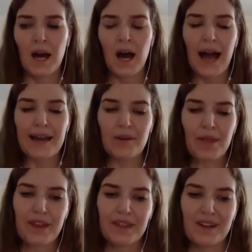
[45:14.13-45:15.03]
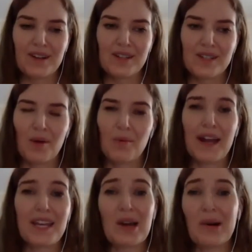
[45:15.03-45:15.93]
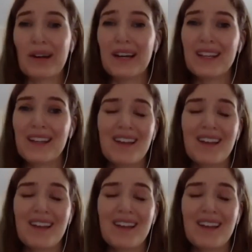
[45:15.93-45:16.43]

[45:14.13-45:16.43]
I don't think there's a right yoga.